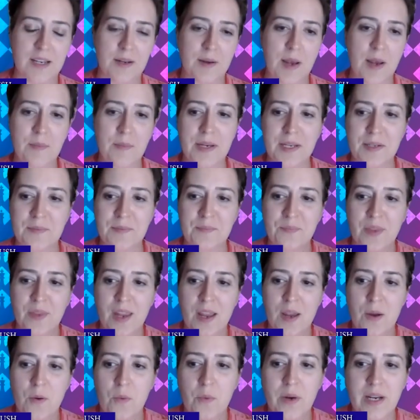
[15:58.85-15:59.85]
I mean,
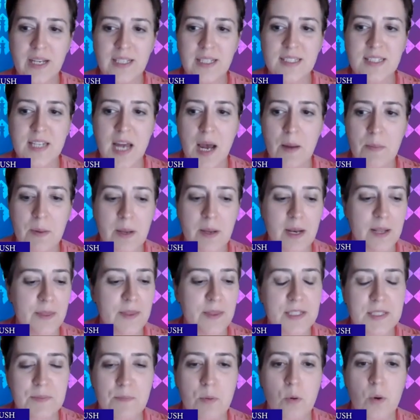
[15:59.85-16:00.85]
we can stop it at
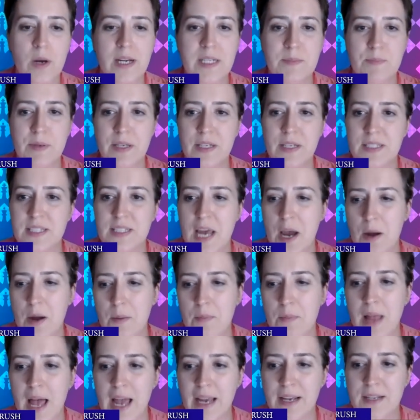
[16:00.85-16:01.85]
this point because now
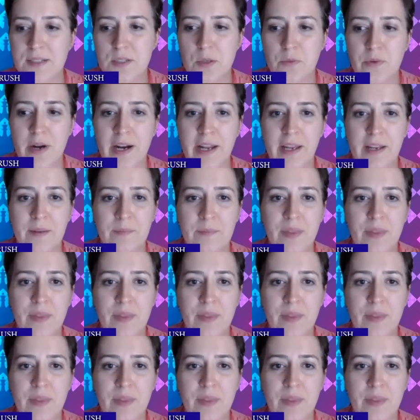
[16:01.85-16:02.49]
black is already